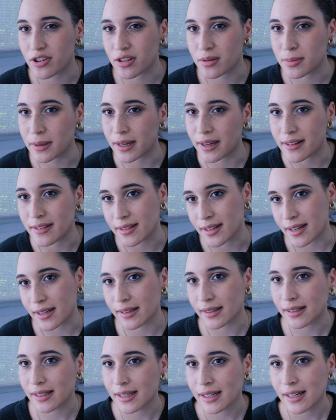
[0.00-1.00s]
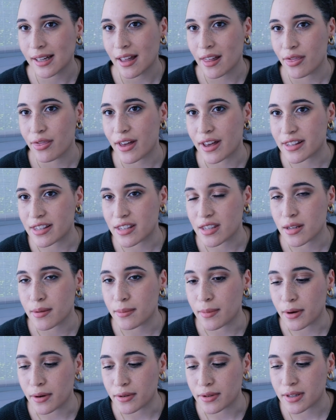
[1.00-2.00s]
just because like that's the
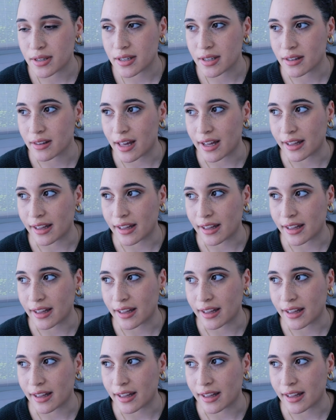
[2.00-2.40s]
most